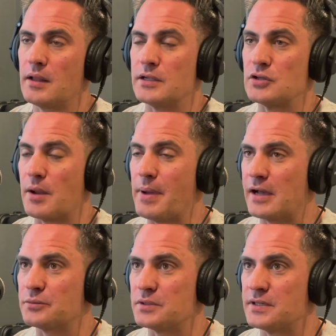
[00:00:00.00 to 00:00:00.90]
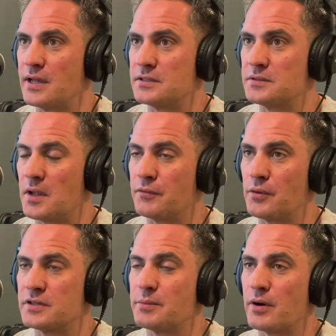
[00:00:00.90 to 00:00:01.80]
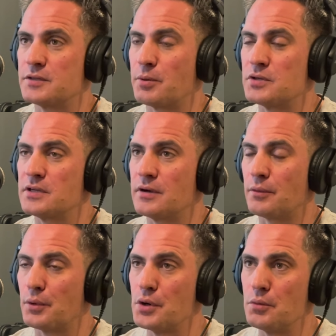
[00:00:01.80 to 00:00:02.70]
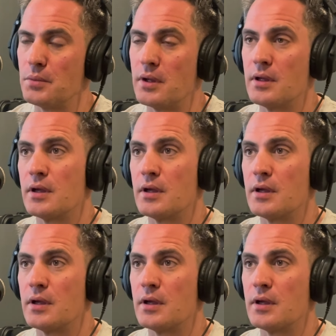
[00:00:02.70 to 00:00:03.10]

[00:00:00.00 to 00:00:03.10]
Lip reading: Like John Maxwell says, if you're the smartest person in a room,